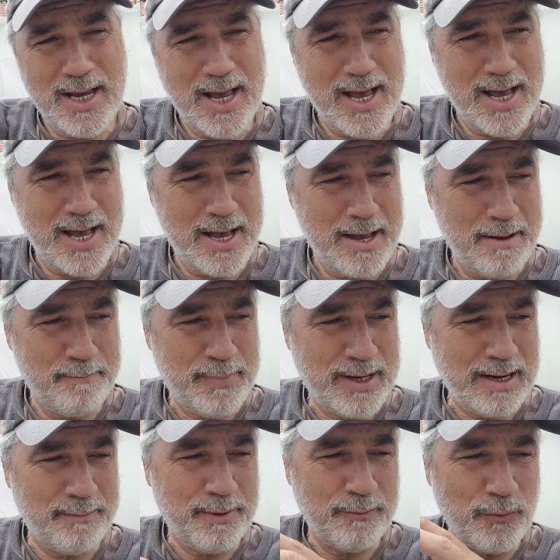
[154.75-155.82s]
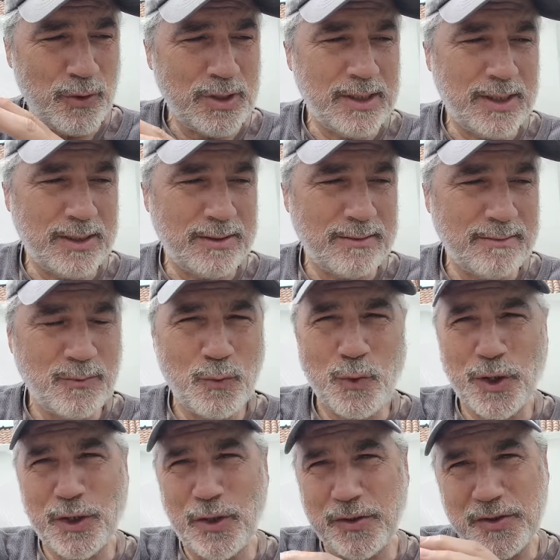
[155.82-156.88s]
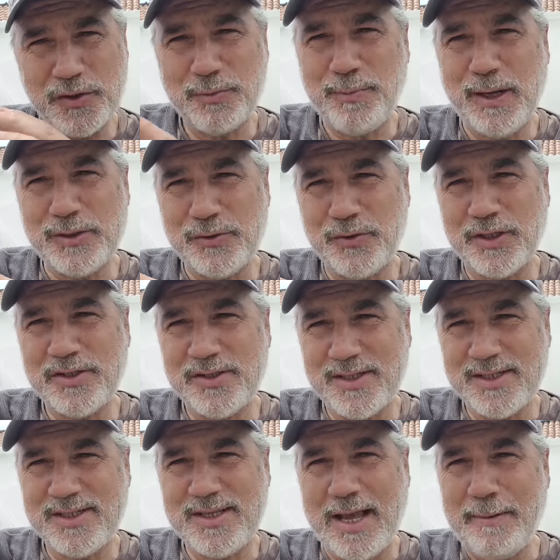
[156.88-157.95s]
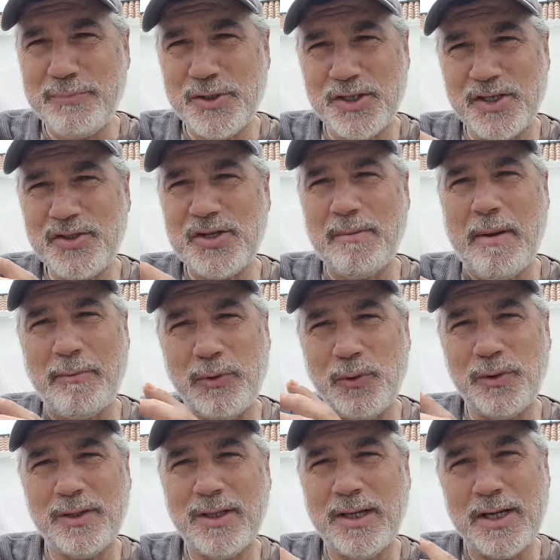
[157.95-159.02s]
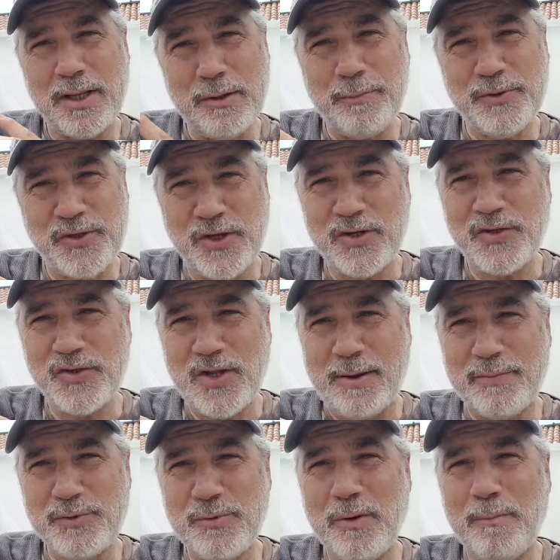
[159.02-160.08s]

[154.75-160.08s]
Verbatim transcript: Uh, but I've been really working on this puzzle. It's the steps and this time I'm doing another set of steps